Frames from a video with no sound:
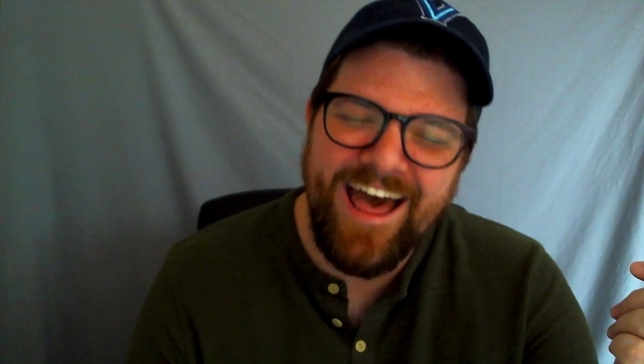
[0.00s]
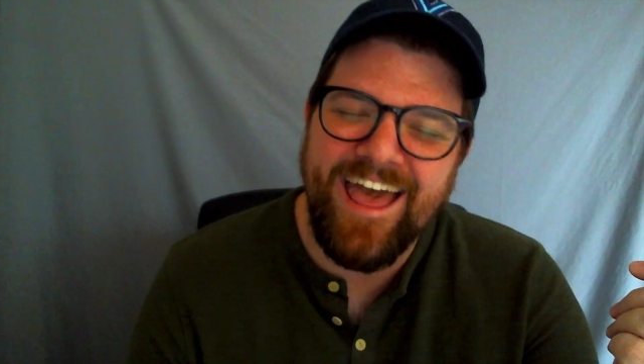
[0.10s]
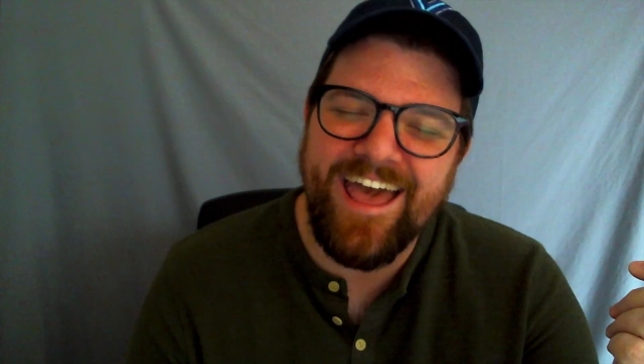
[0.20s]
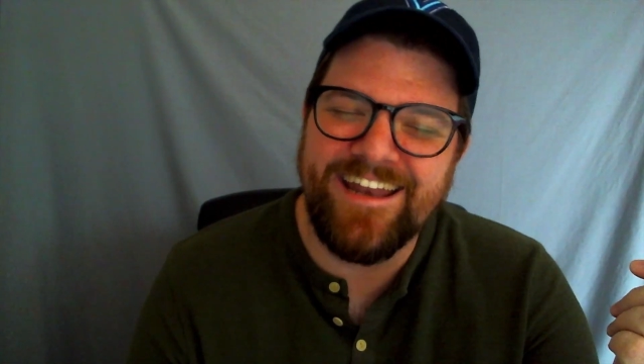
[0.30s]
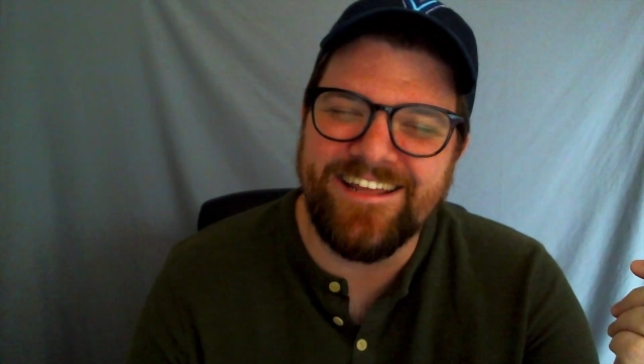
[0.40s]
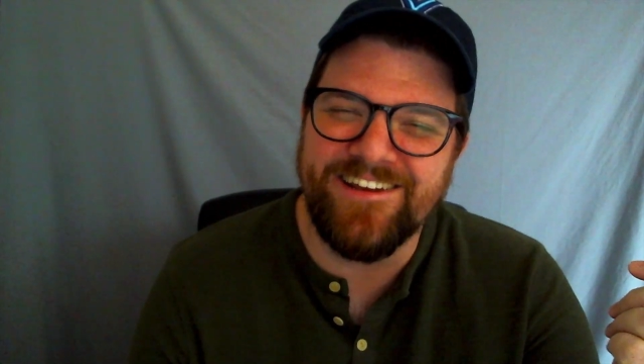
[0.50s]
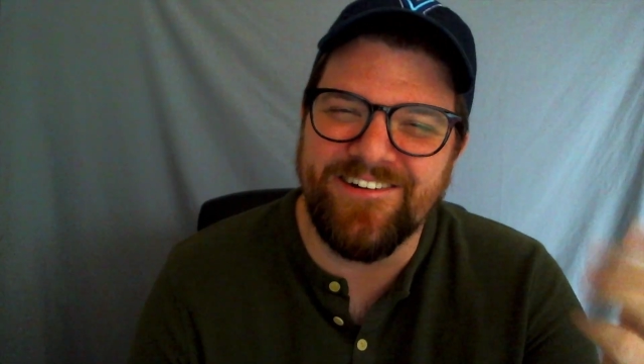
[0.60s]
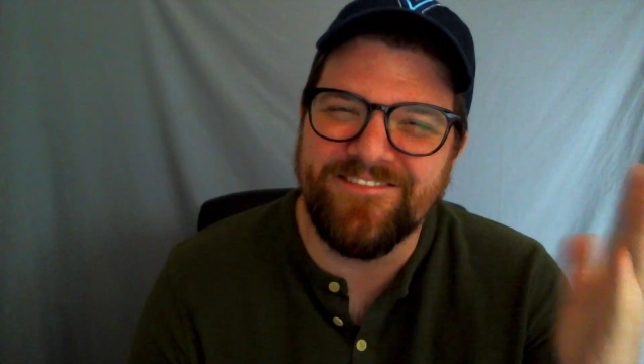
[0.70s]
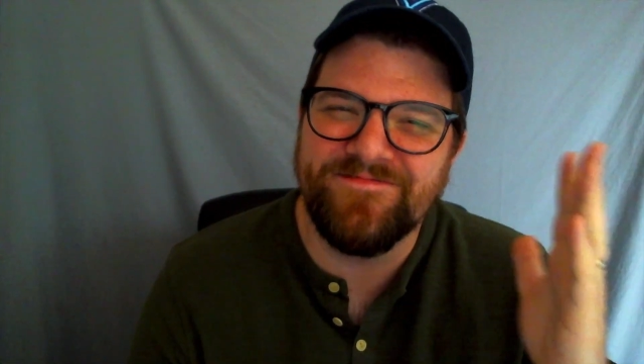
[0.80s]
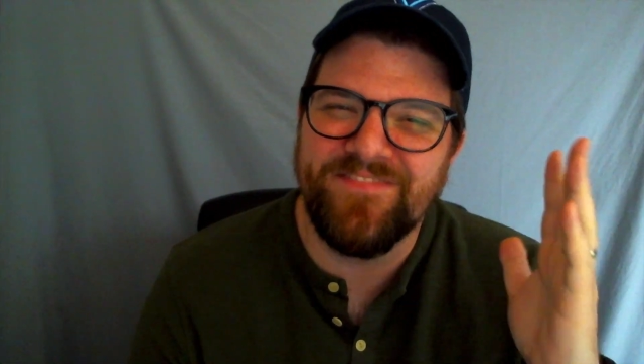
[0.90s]
Anywho,
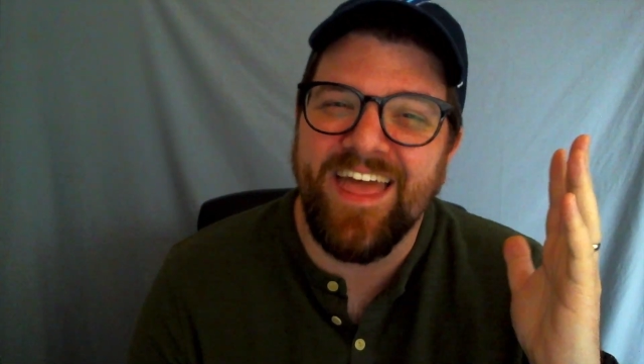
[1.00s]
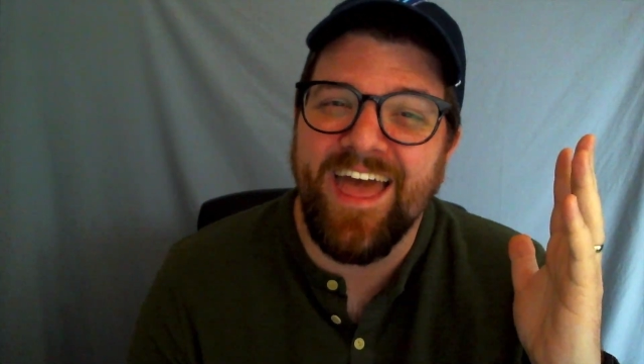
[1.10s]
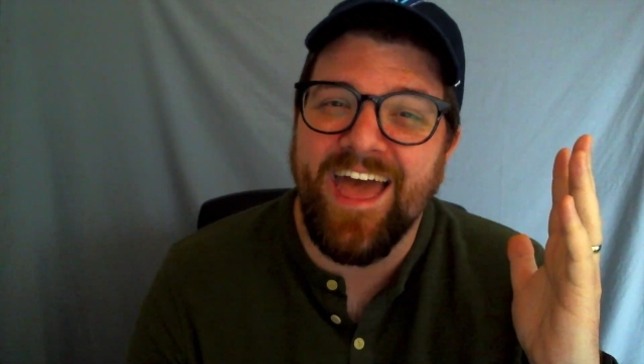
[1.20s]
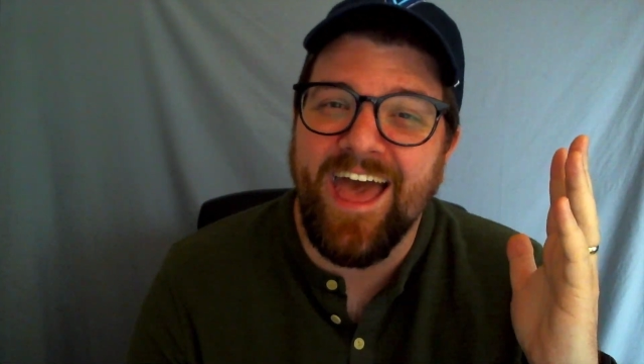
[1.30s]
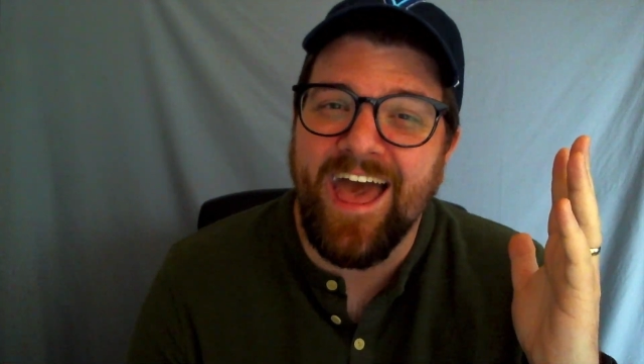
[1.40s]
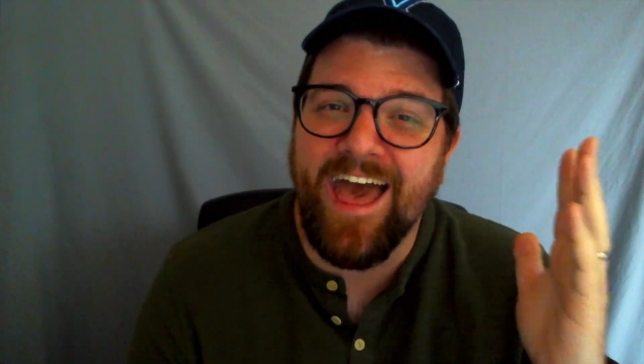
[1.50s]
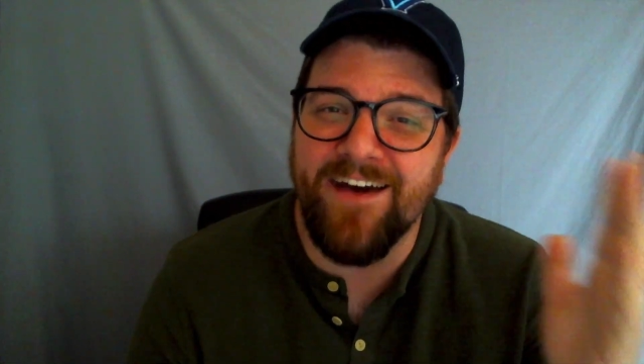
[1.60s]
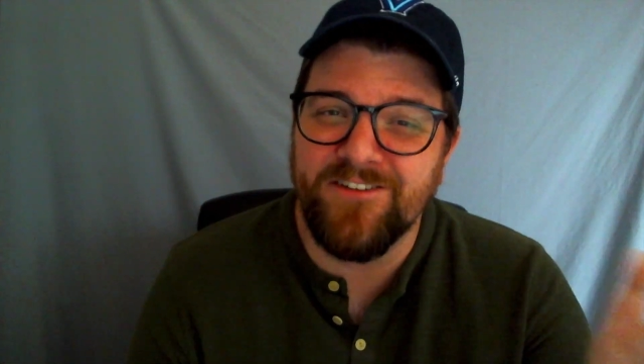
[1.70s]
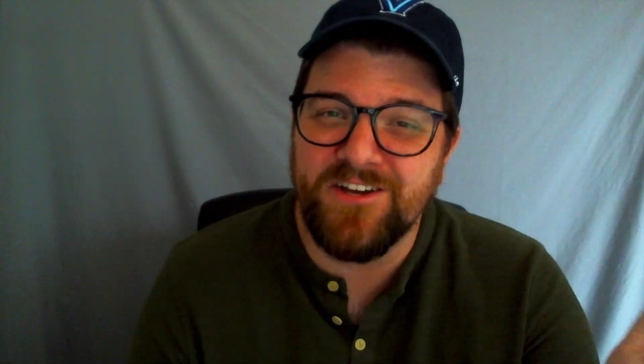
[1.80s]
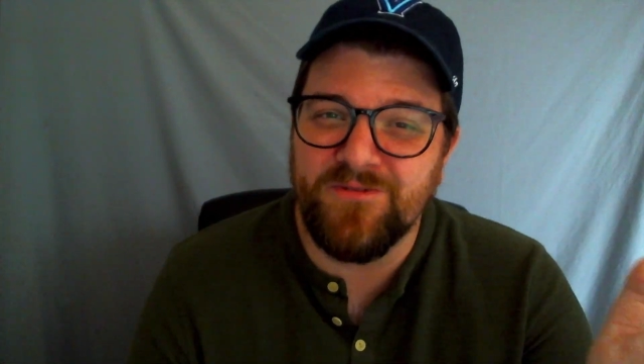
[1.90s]
have
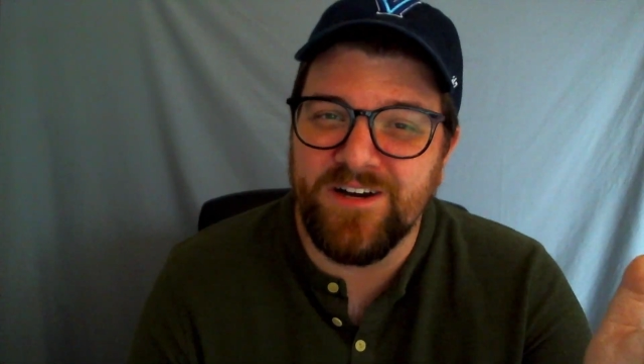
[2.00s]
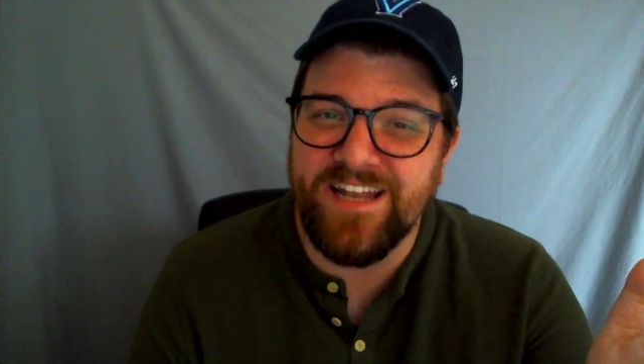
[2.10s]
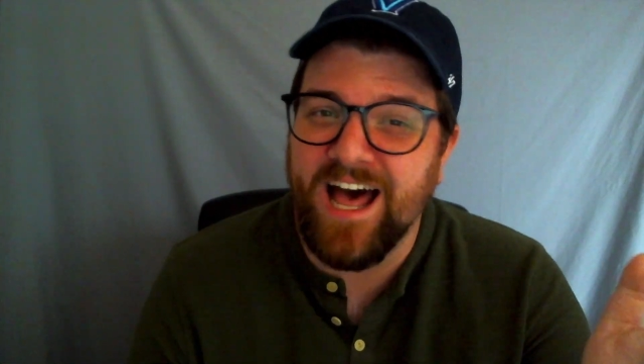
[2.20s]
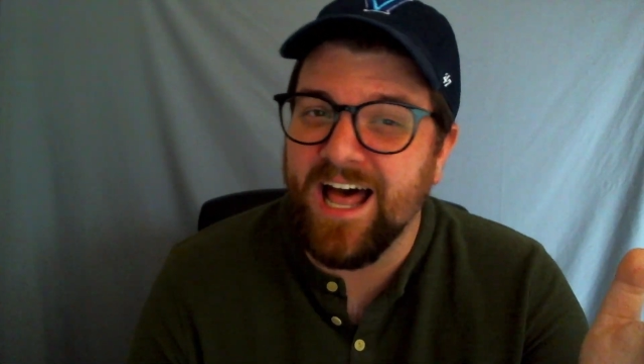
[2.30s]
a good one.